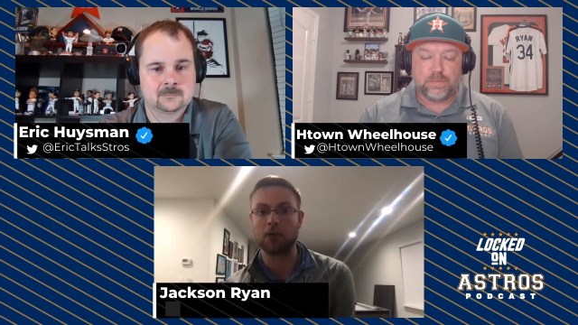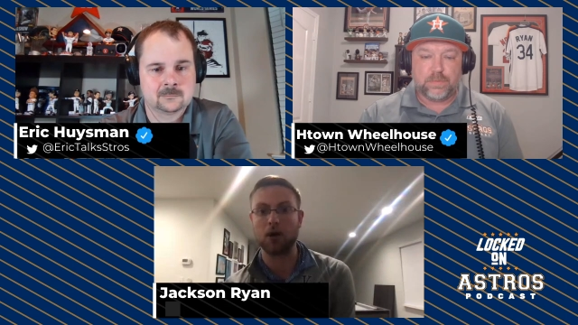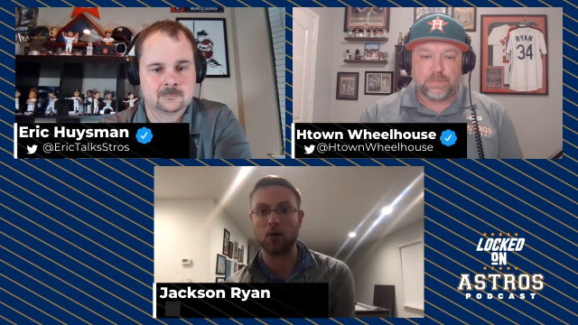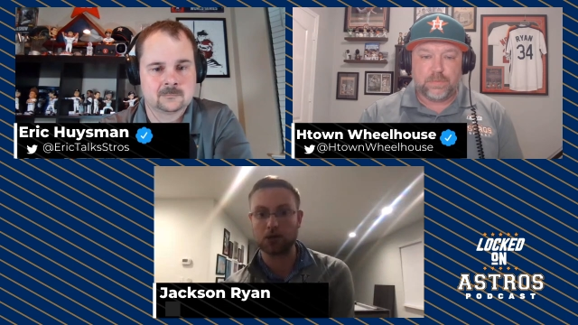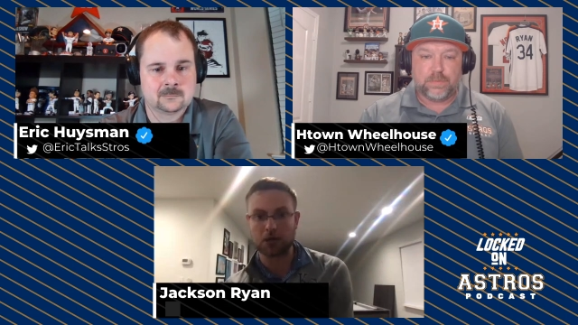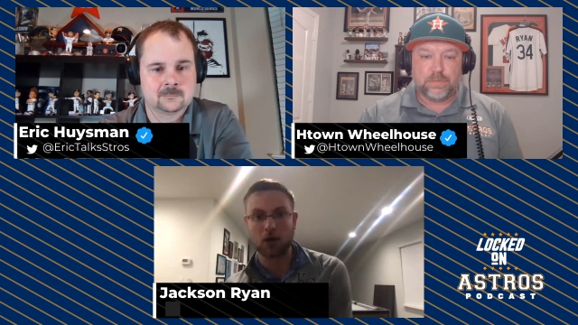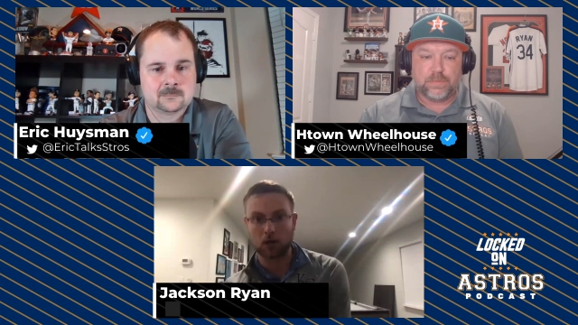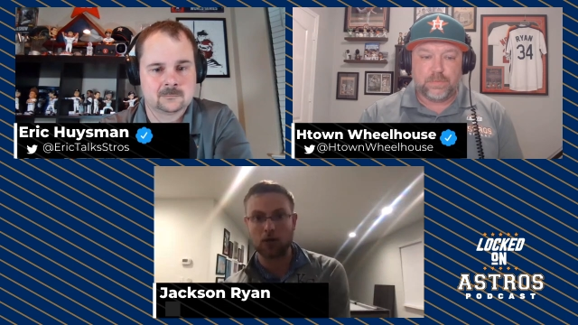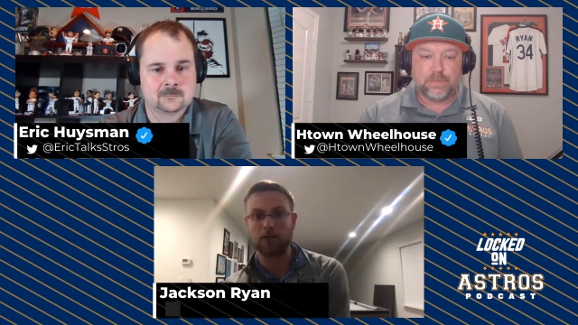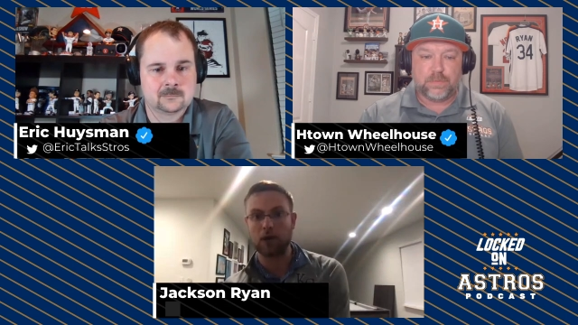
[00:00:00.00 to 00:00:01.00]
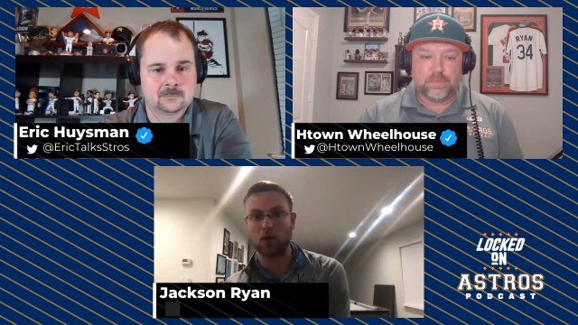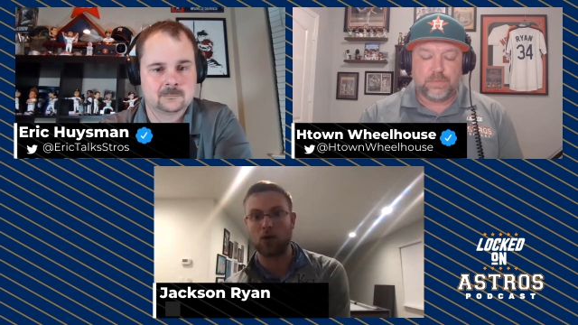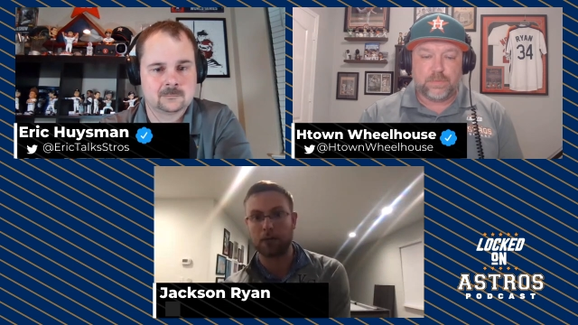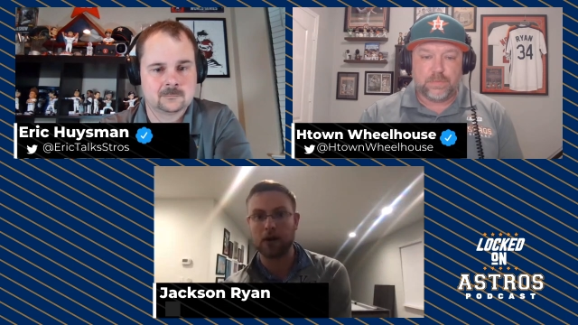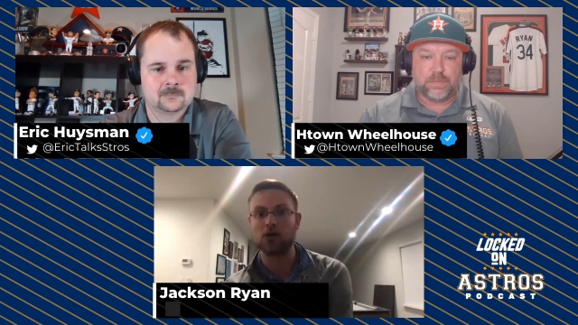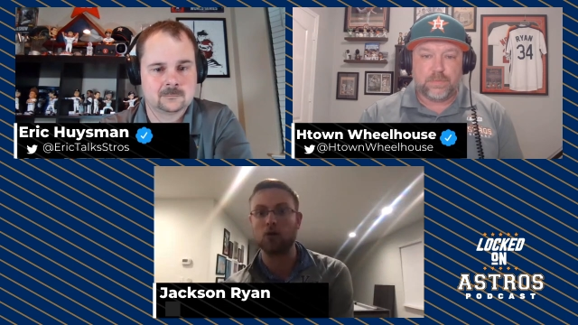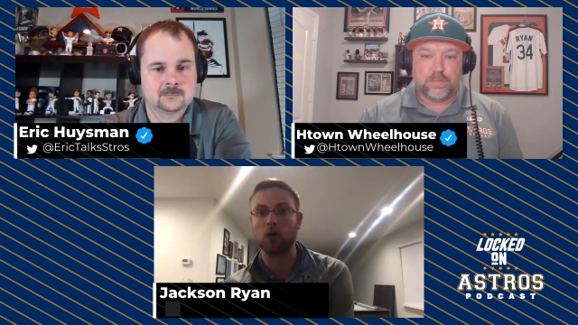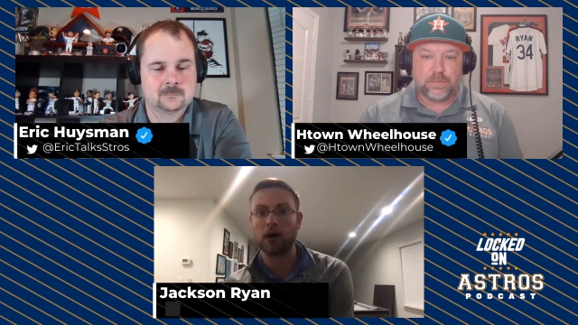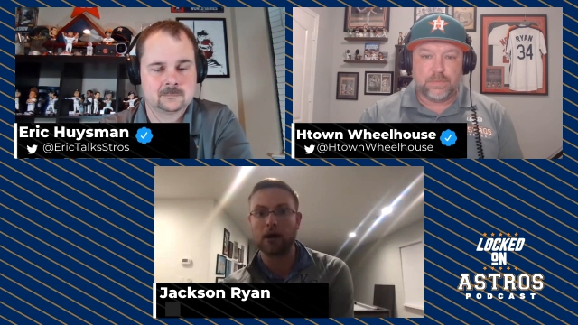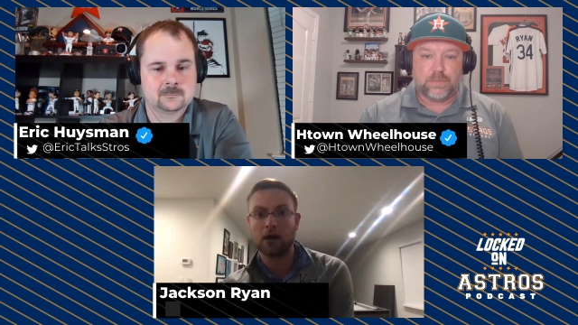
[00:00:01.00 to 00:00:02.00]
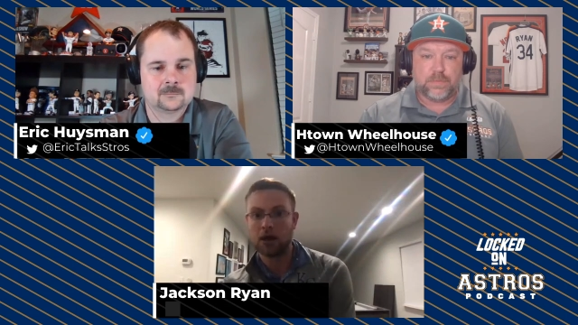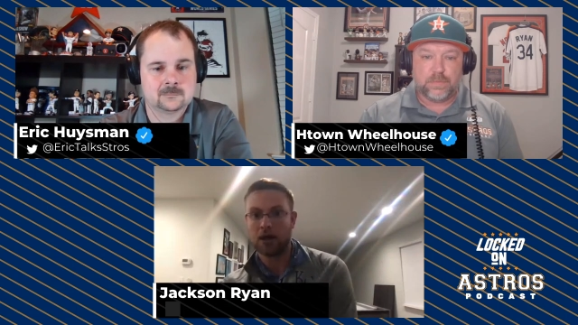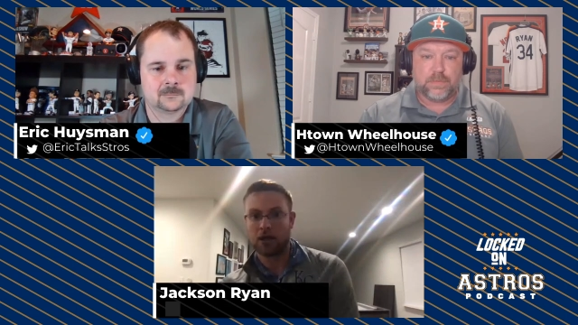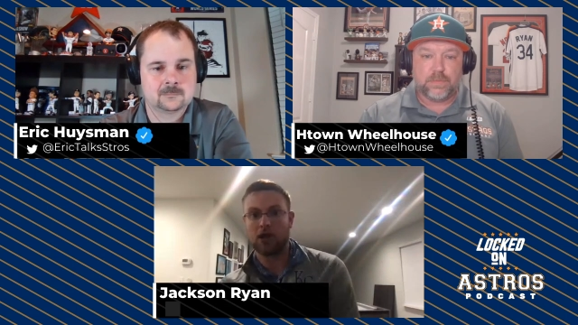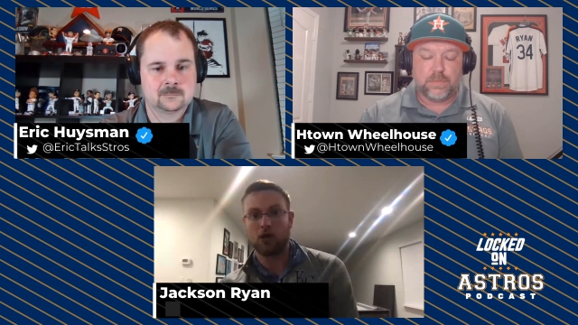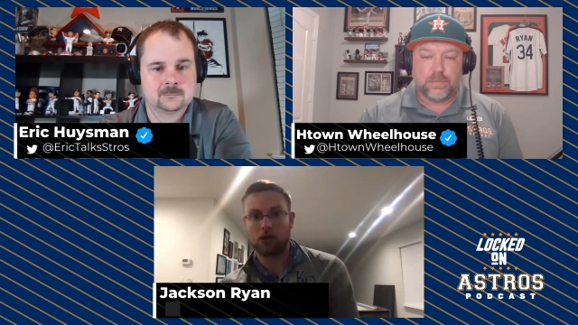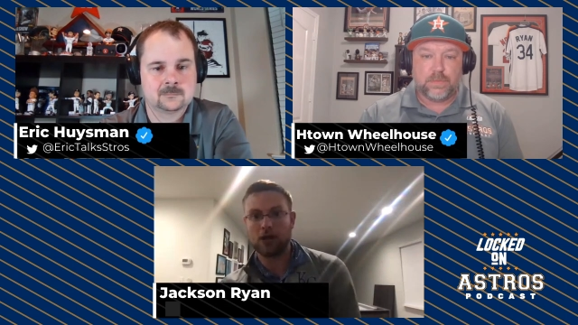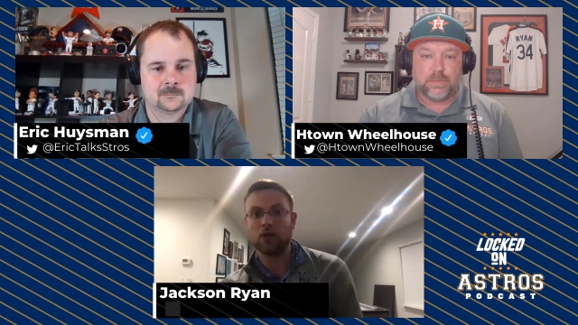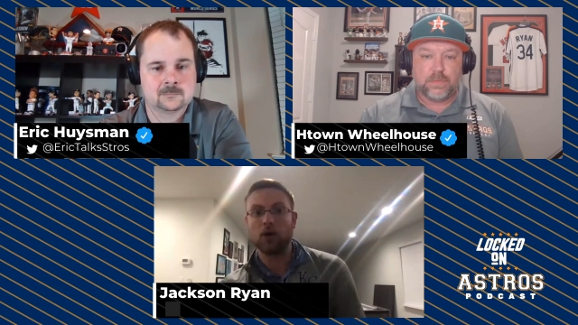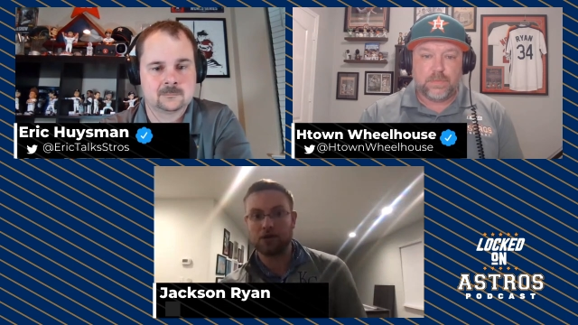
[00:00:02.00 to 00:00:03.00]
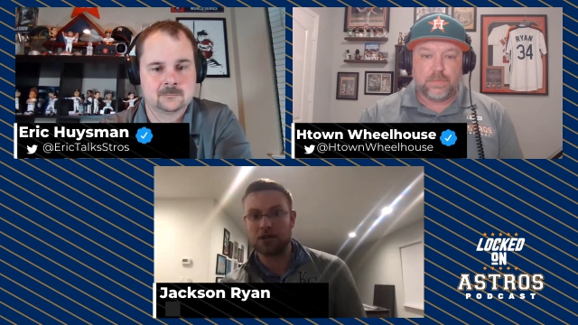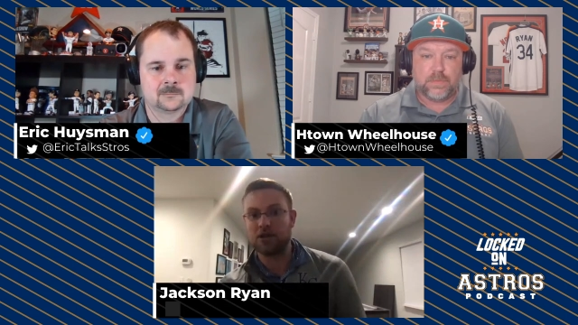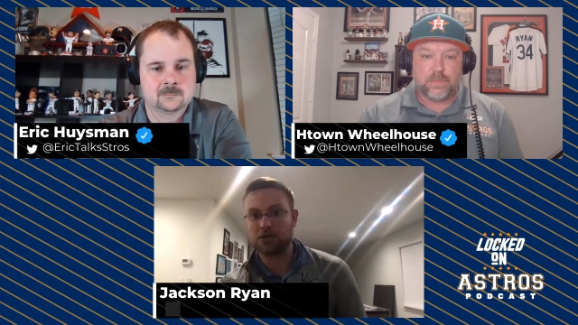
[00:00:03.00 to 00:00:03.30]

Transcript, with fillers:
Speaker 1: about what's on the field compared to what, you know, you need what's in the